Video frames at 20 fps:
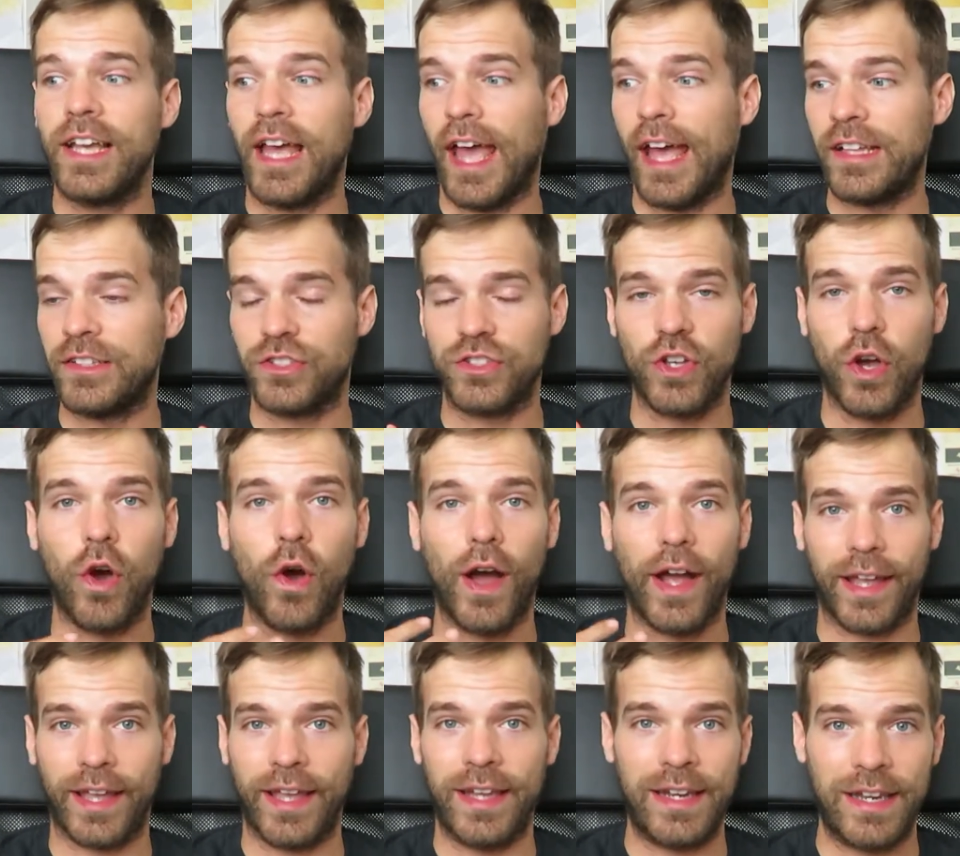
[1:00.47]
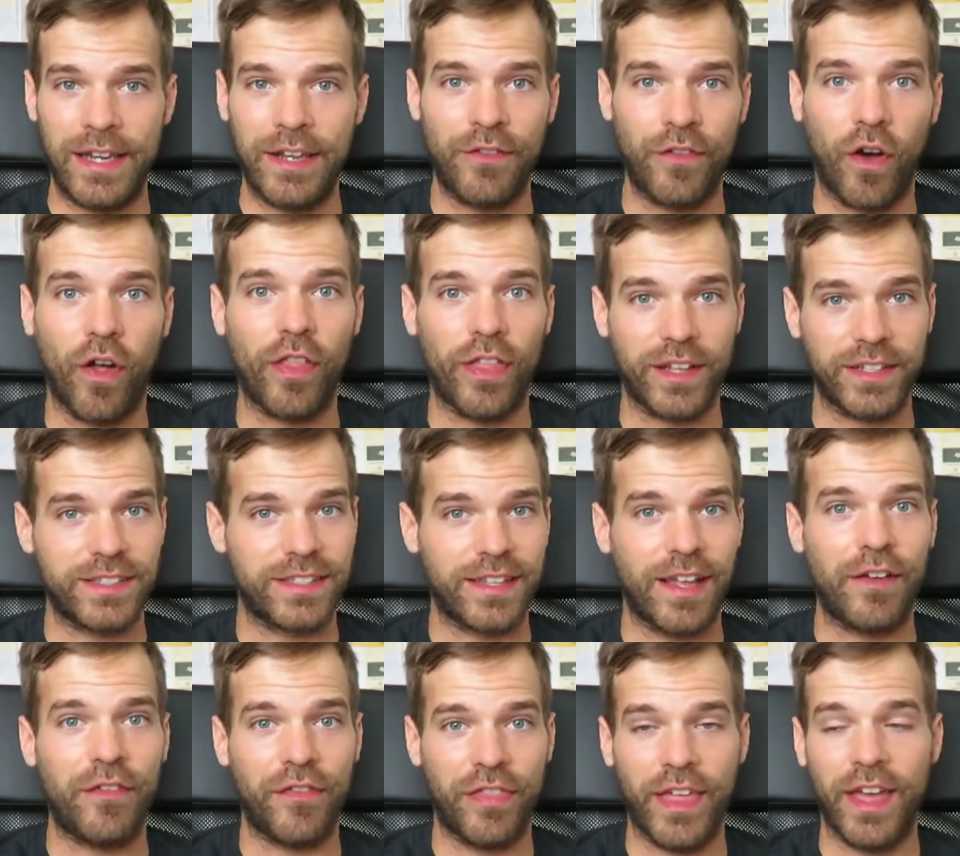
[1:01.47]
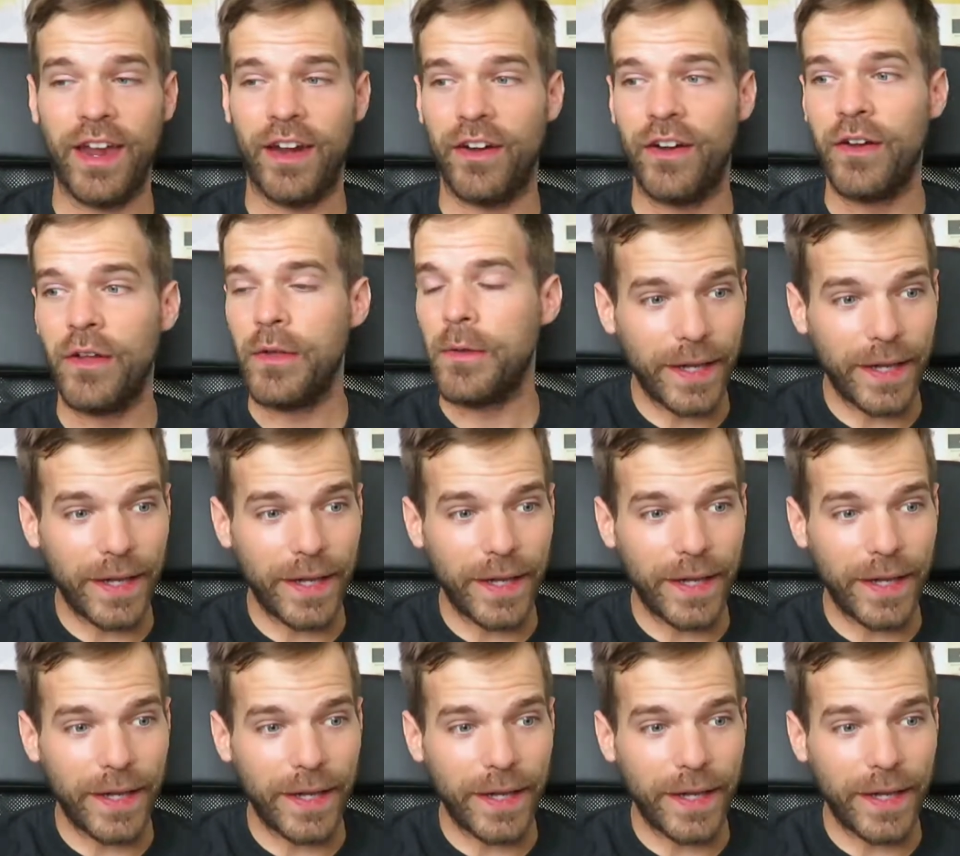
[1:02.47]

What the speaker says: and so I can leave all that stuff there.